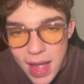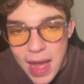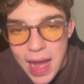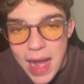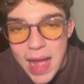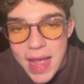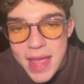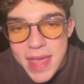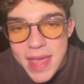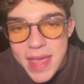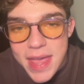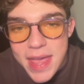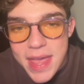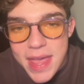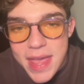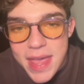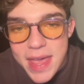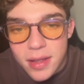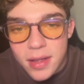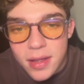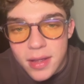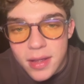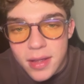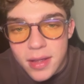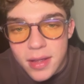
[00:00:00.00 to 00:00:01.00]
I had
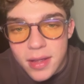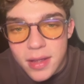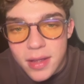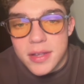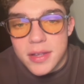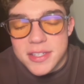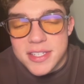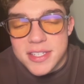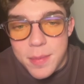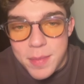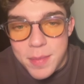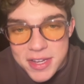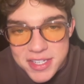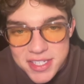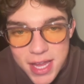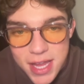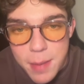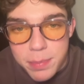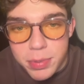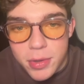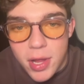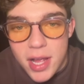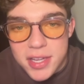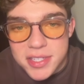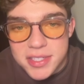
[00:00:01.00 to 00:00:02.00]
set my stop
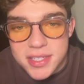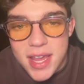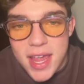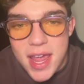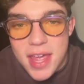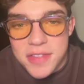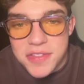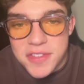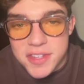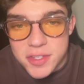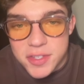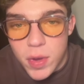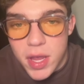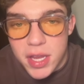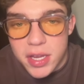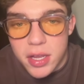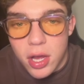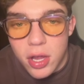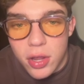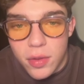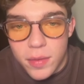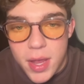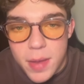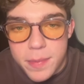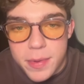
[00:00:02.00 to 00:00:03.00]
loss at this wick all
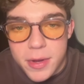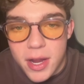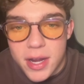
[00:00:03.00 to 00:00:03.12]
the way up here.